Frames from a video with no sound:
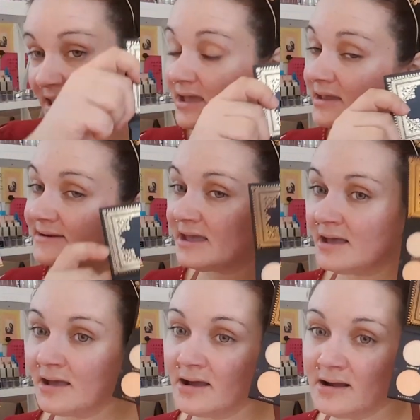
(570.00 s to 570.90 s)

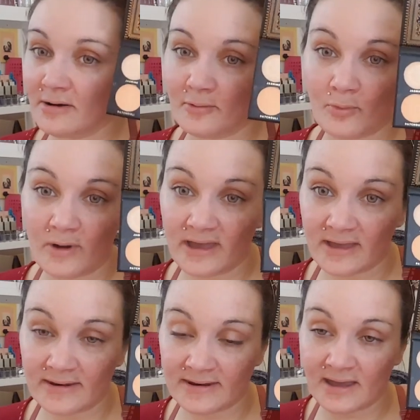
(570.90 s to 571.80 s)
and
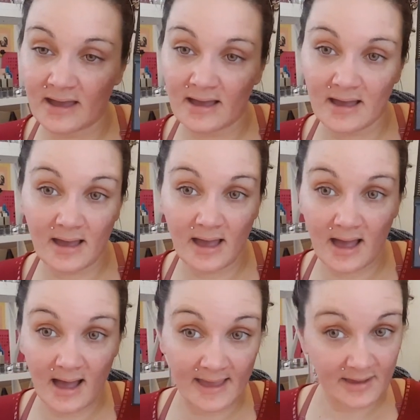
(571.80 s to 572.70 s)
when
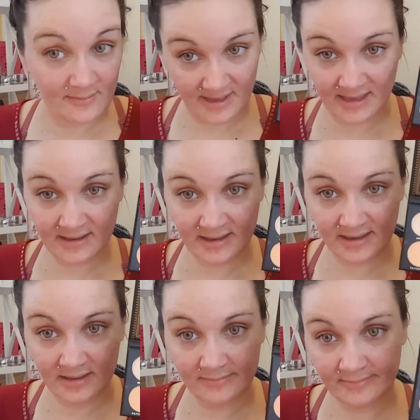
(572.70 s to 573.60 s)
I come
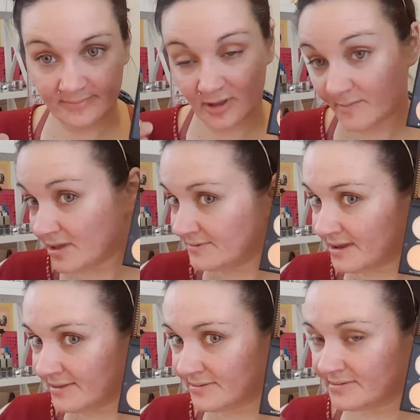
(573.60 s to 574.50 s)
back, I'll be all
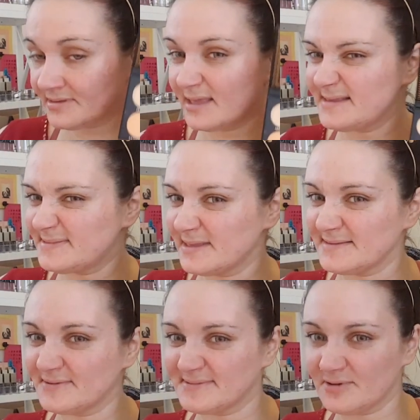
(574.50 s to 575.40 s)
done. I just think
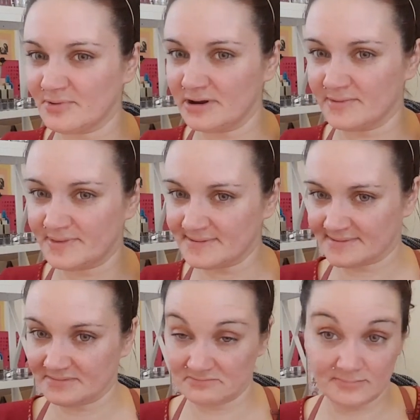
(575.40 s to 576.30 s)
this looks so pretty with this
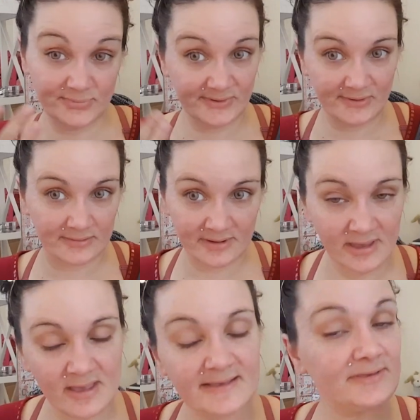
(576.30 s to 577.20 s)
shirt.
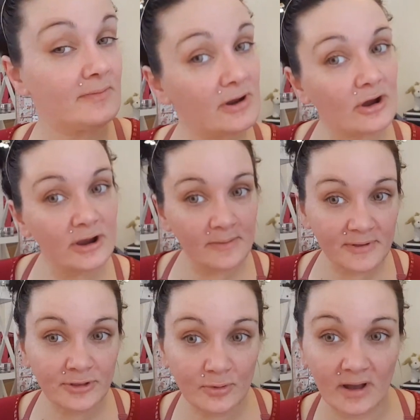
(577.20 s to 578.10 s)
I'm gonna hurry up
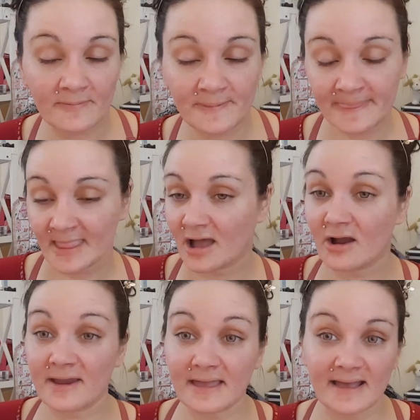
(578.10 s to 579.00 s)
and do one.
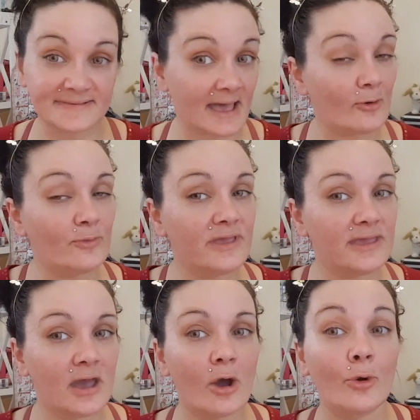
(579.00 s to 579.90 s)
Alright guys, I will
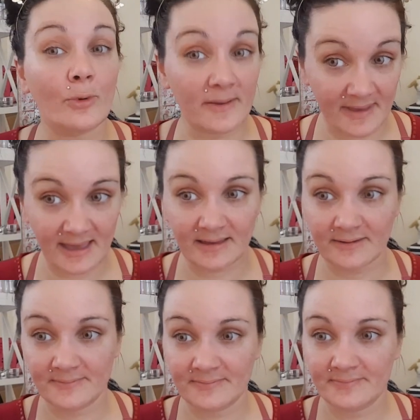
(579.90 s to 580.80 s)
be right back.